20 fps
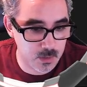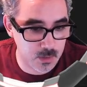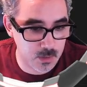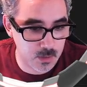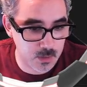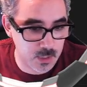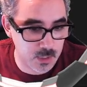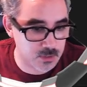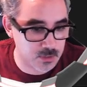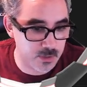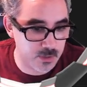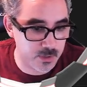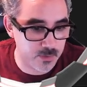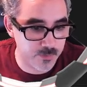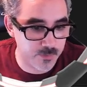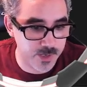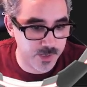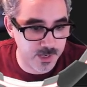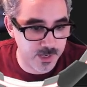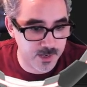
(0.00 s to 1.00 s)
actually I
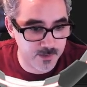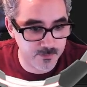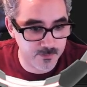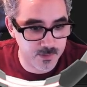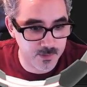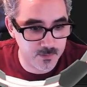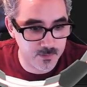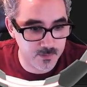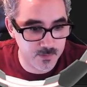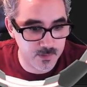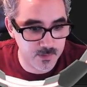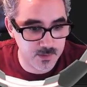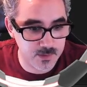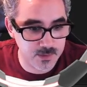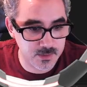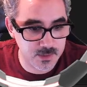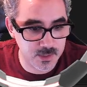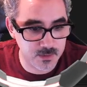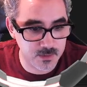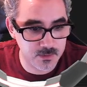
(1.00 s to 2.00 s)
already have the
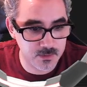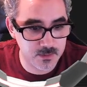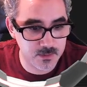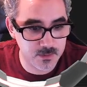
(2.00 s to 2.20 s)
second